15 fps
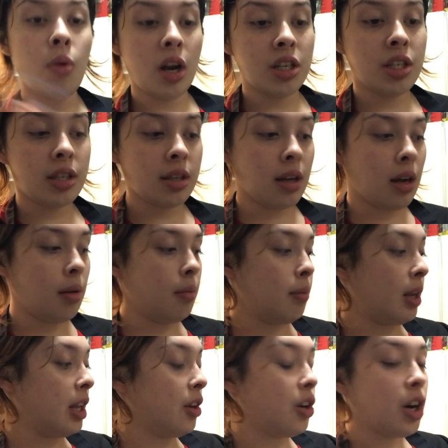Watch
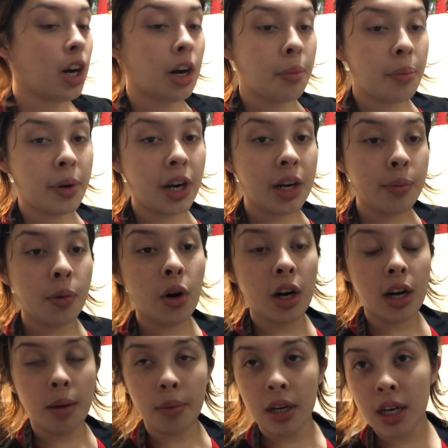my little cutting board,
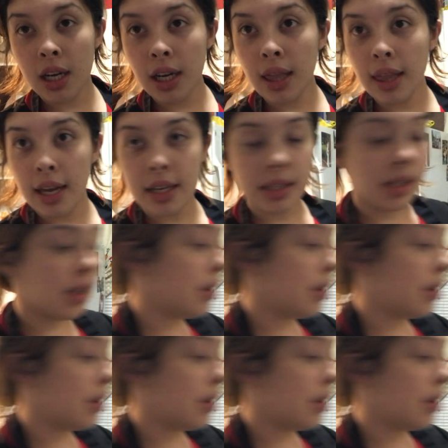and I'm gonna cut lettuce.